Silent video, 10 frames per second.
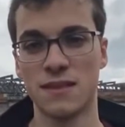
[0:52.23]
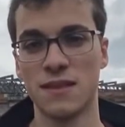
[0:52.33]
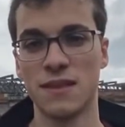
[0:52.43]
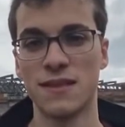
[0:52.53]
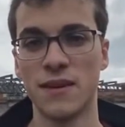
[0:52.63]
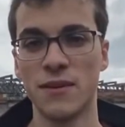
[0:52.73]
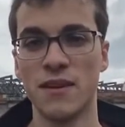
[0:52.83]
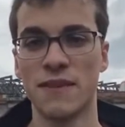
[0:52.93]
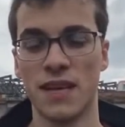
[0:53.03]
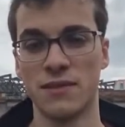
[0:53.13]
This area
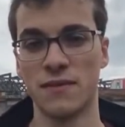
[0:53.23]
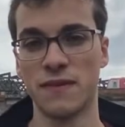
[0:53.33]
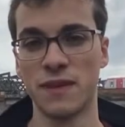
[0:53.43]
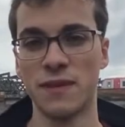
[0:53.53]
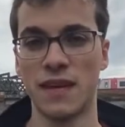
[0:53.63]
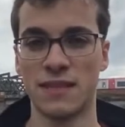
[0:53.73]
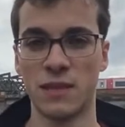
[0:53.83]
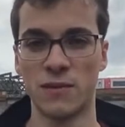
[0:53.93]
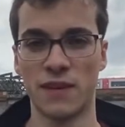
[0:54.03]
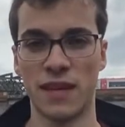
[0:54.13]
of Castlefield has a lot
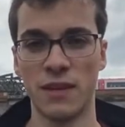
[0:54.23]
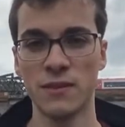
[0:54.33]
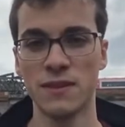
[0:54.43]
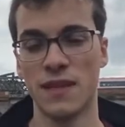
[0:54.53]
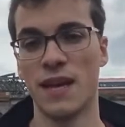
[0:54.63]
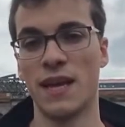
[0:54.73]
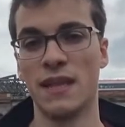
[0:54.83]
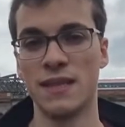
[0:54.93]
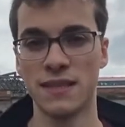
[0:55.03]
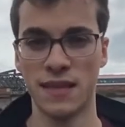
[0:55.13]
of canals, and
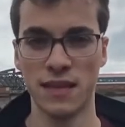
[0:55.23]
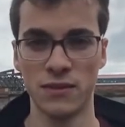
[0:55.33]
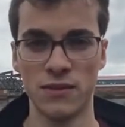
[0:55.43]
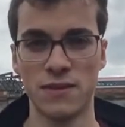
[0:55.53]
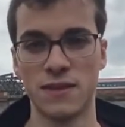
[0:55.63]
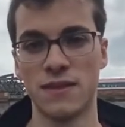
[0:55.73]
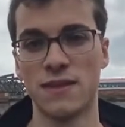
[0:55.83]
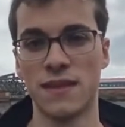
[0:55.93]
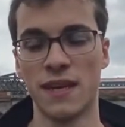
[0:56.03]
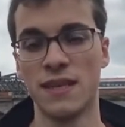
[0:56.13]
these canals used to
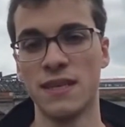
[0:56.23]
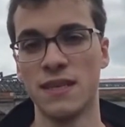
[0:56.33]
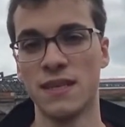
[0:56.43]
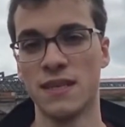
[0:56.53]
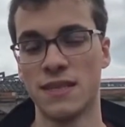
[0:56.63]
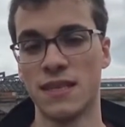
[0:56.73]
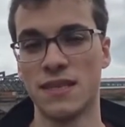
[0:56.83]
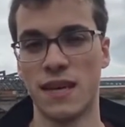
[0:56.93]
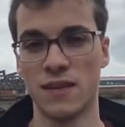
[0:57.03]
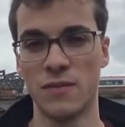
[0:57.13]
sustain the intense
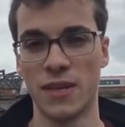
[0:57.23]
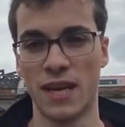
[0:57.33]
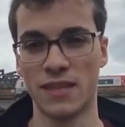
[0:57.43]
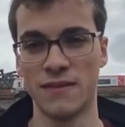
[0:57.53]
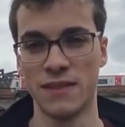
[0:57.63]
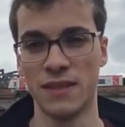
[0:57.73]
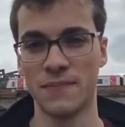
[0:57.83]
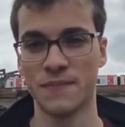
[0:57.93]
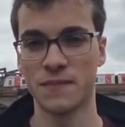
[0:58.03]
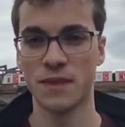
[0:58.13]
economic activity.
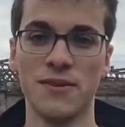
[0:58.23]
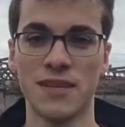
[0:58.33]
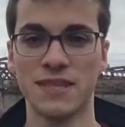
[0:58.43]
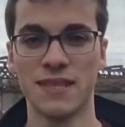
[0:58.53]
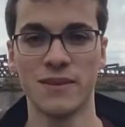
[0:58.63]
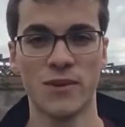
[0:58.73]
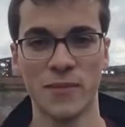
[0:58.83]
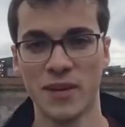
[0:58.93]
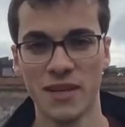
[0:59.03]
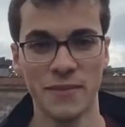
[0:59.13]
You can see them right
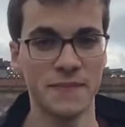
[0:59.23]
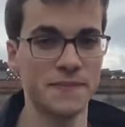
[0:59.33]
behind me.